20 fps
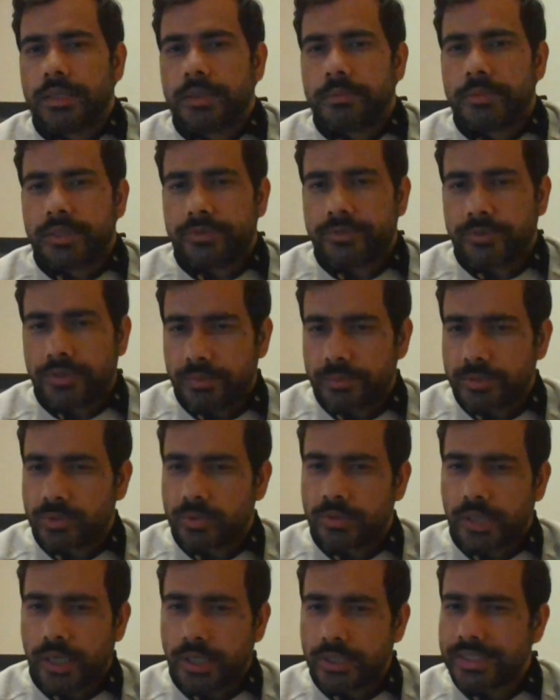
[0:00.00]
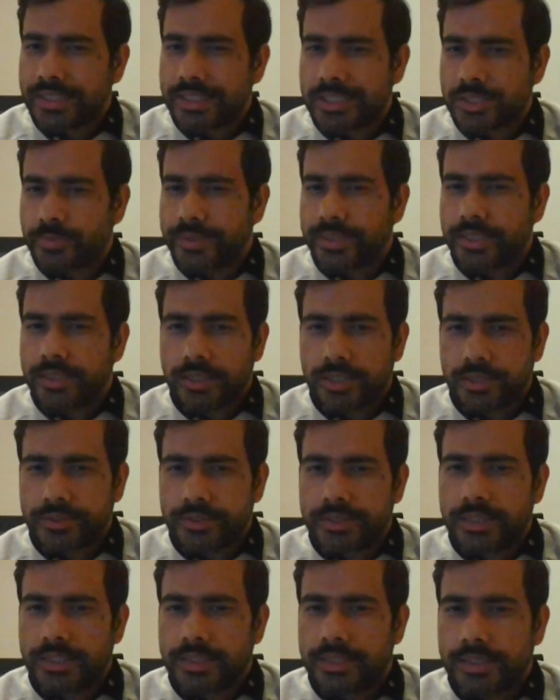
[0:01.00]
But if you're coming to non-English speaking
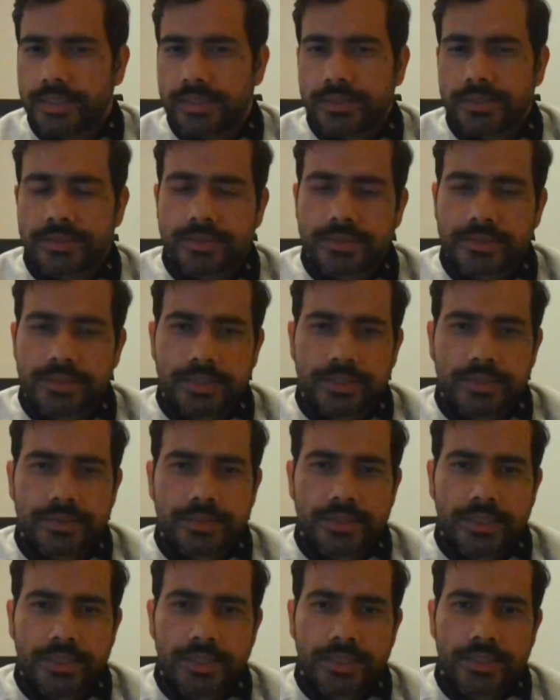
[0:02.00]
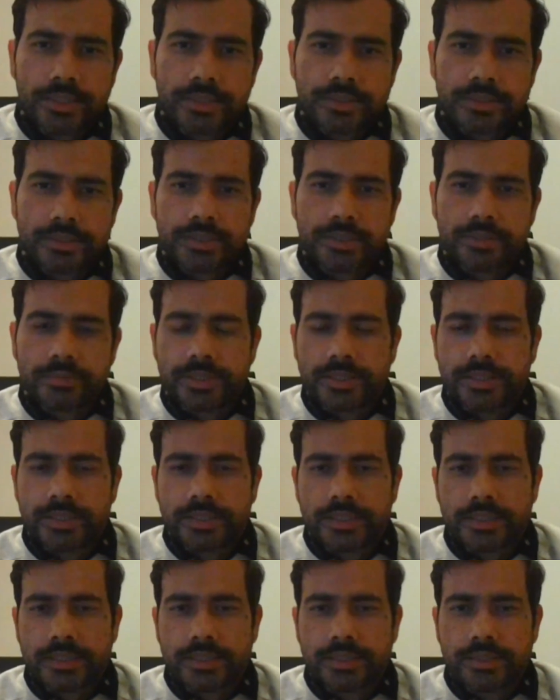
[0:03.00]
countries like Netherlands and Germany
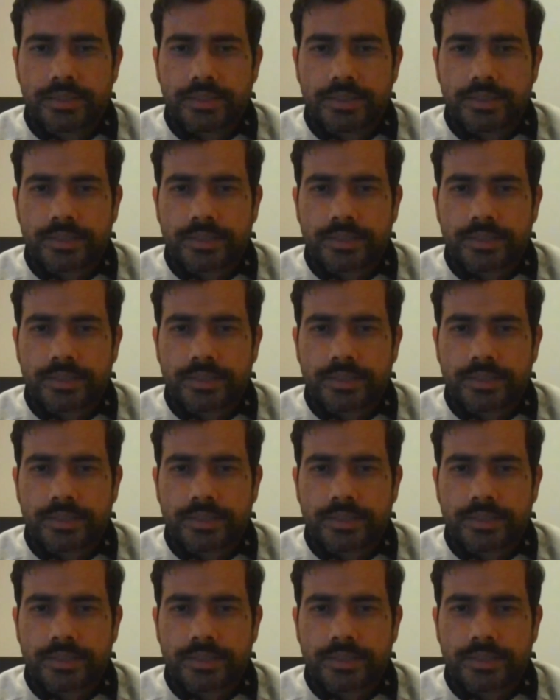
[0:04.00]
and